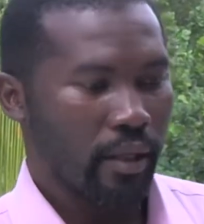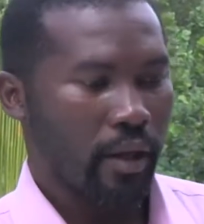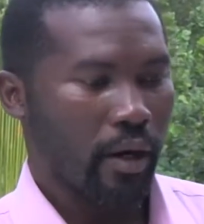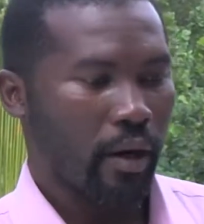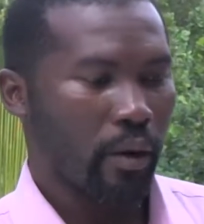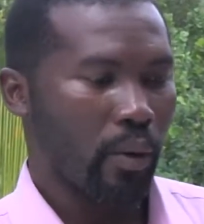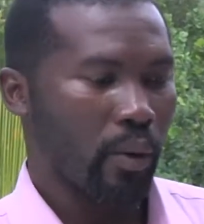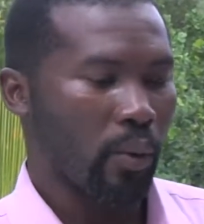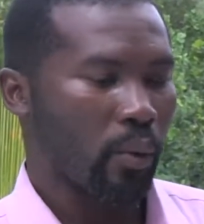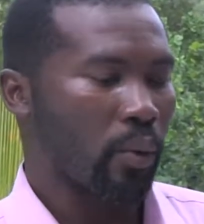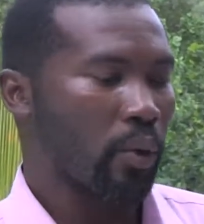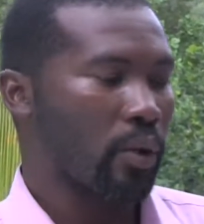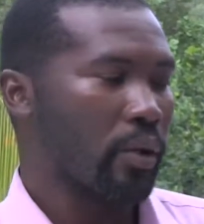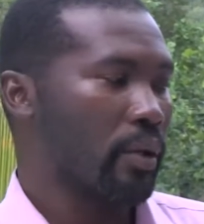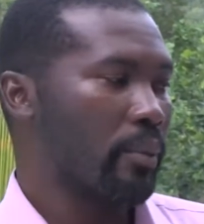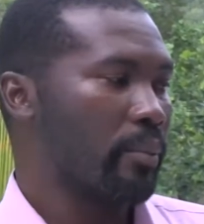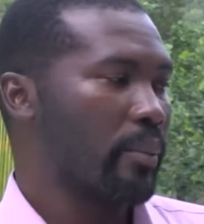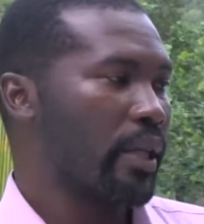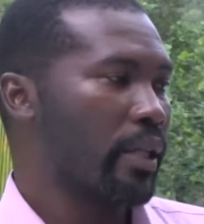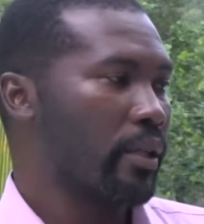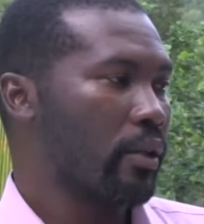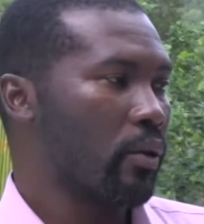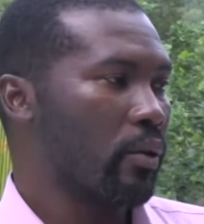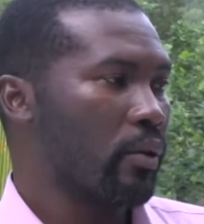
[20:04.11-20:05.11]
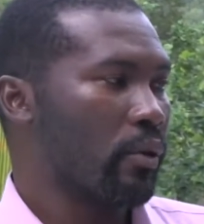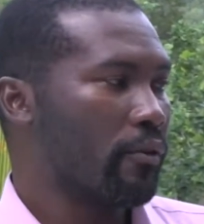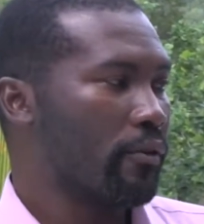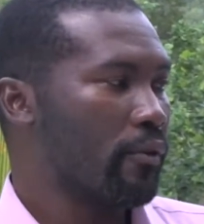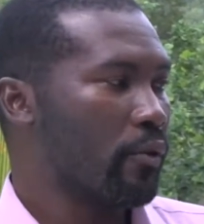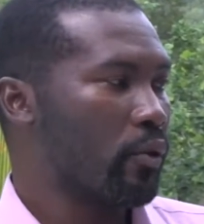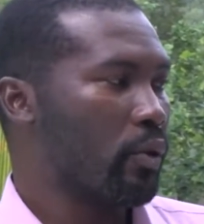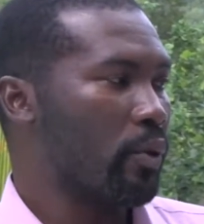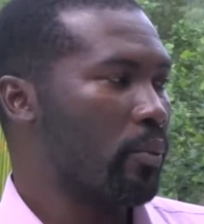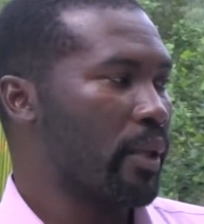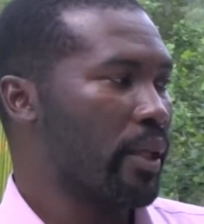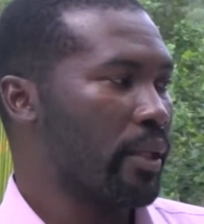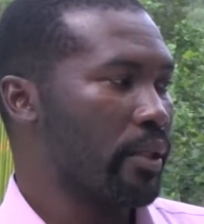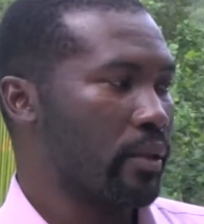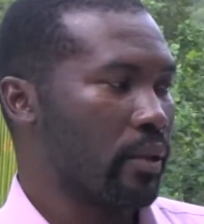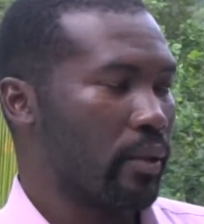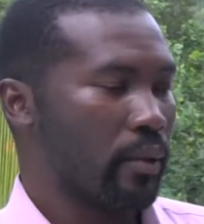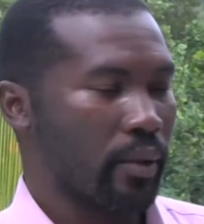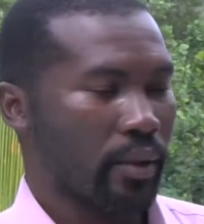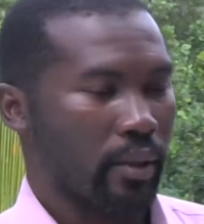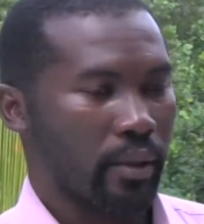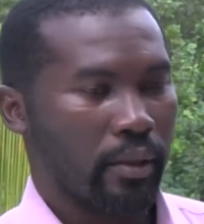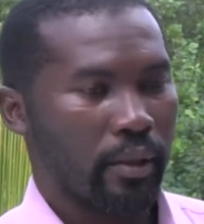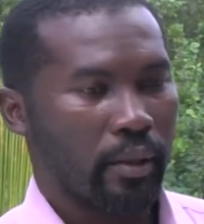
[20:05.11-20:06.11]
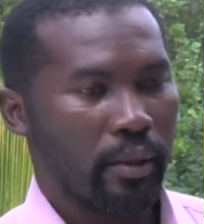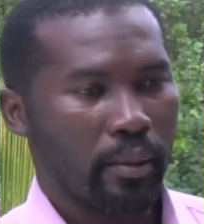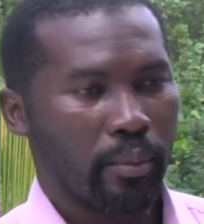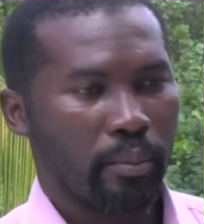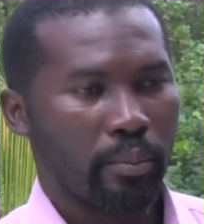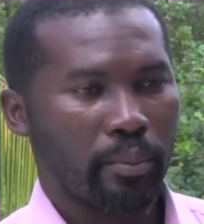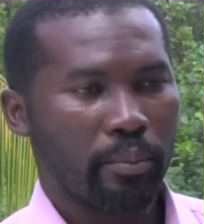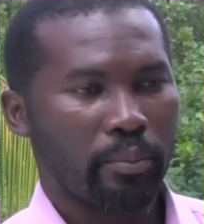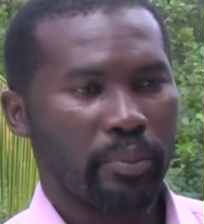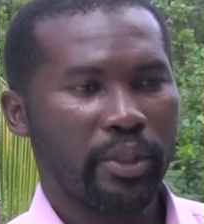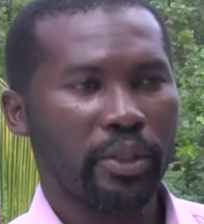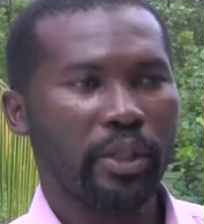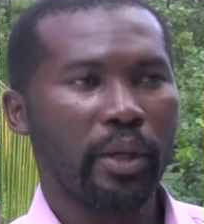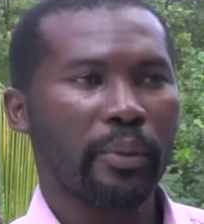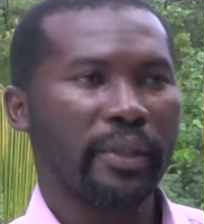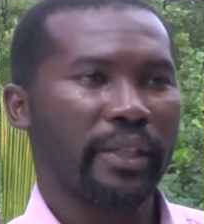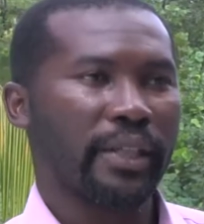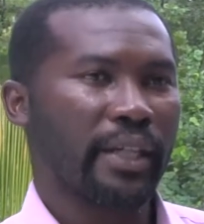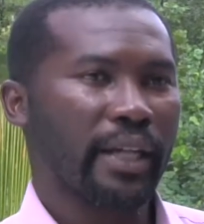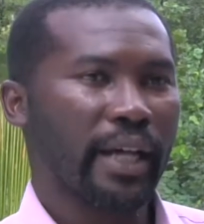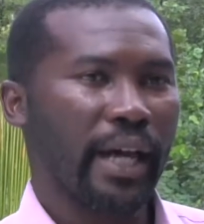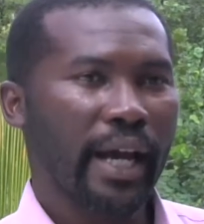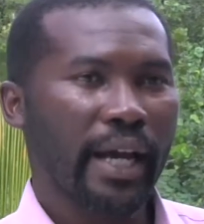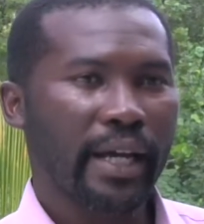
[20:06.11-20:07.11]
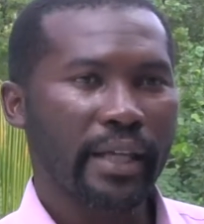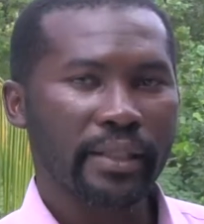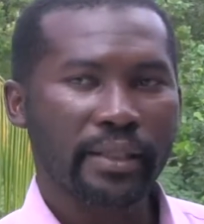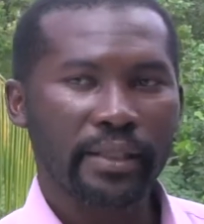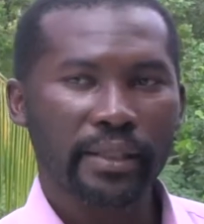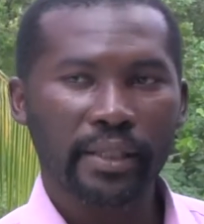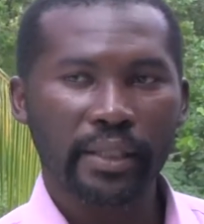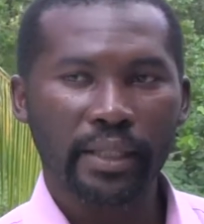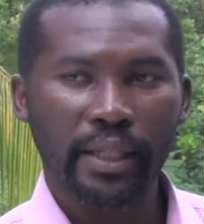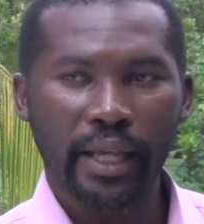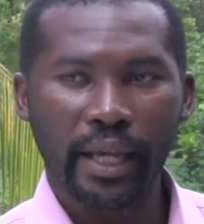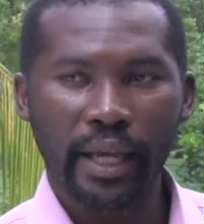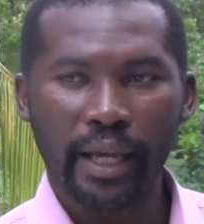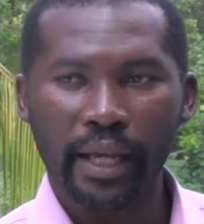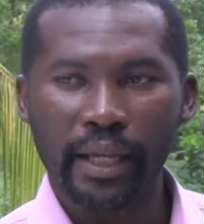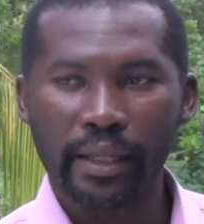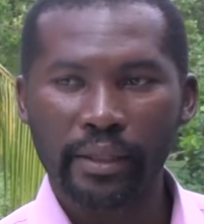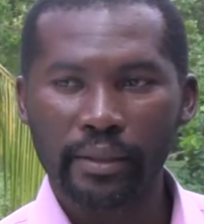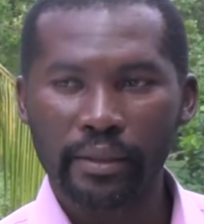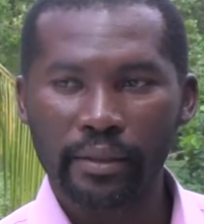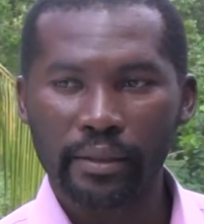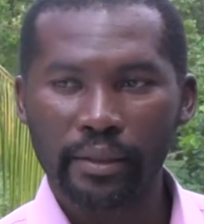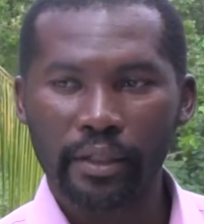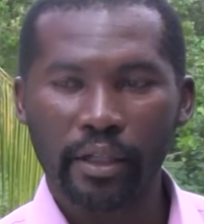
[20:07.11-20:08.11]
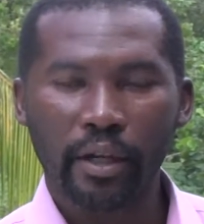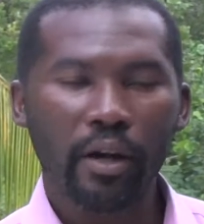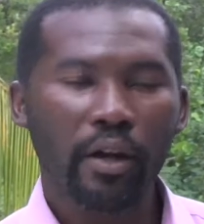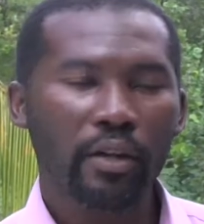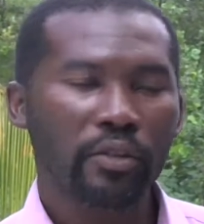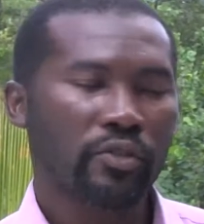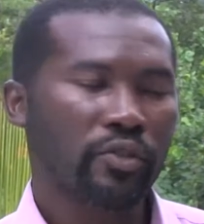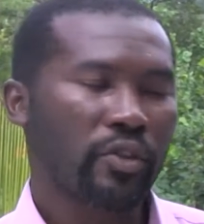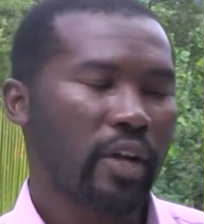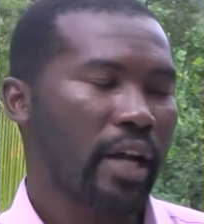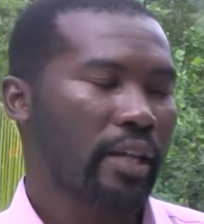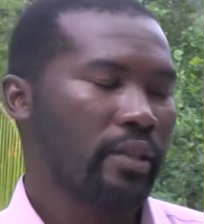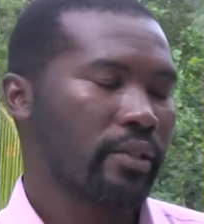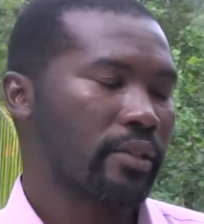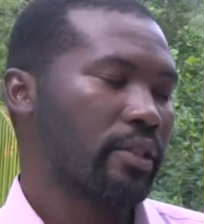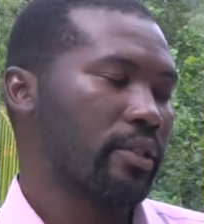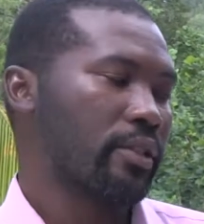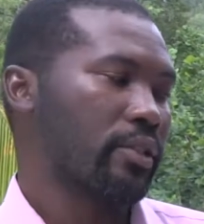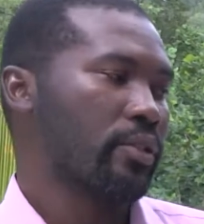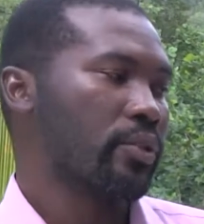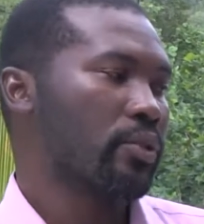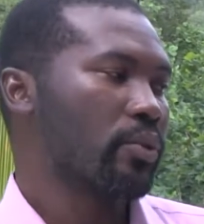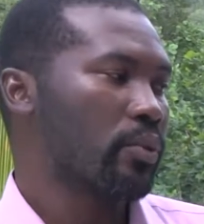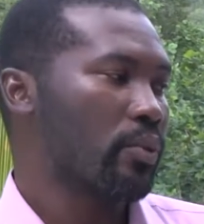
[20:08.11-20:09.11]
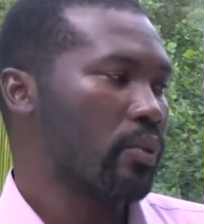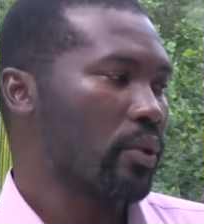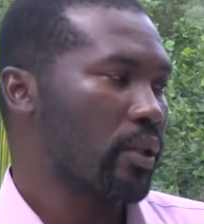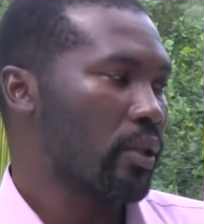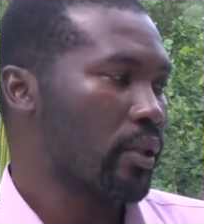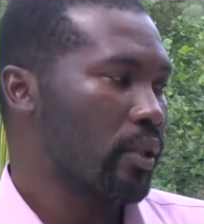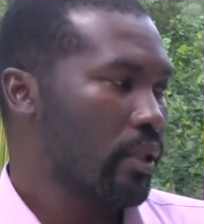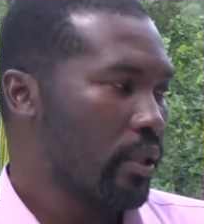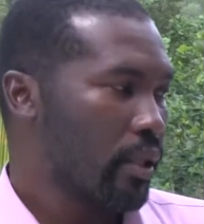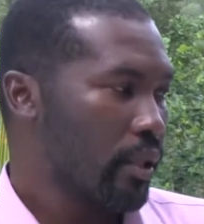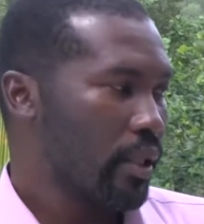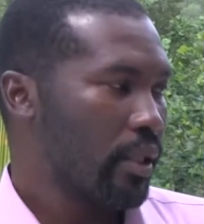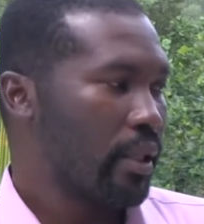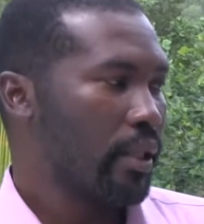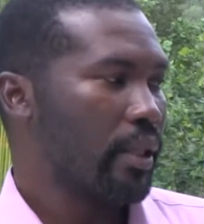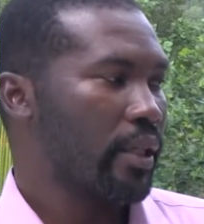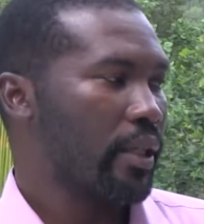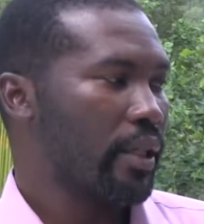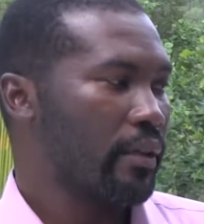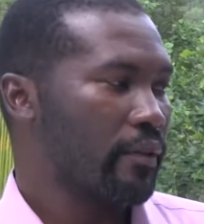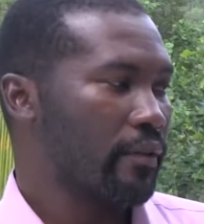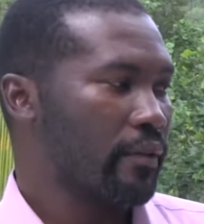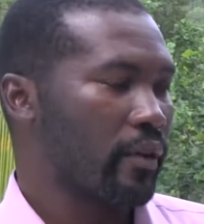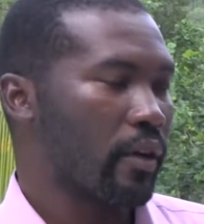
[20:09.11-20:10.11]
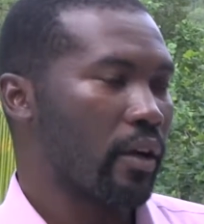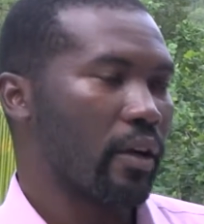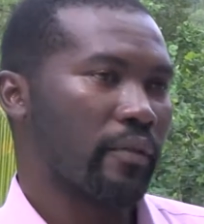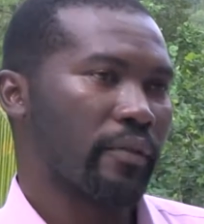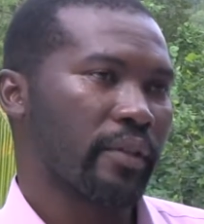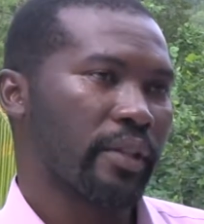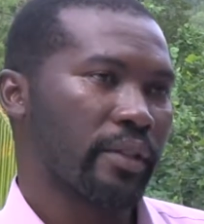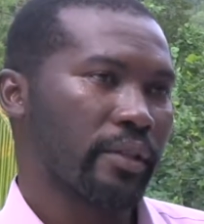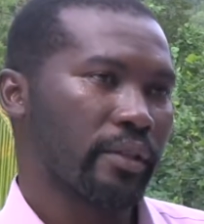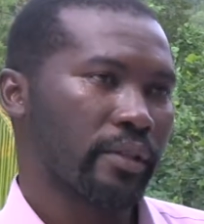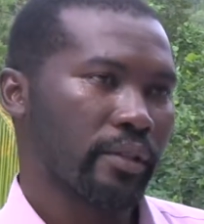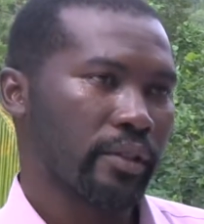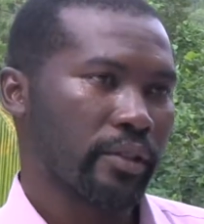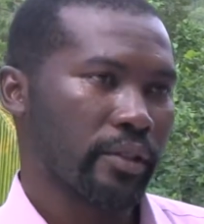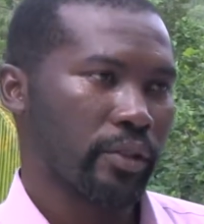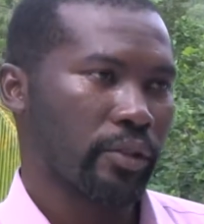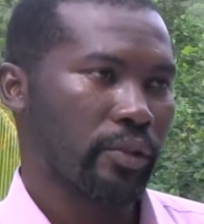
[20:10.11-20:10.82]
our workmen, our foremen, our PWD guys, and the contractors who were involved in,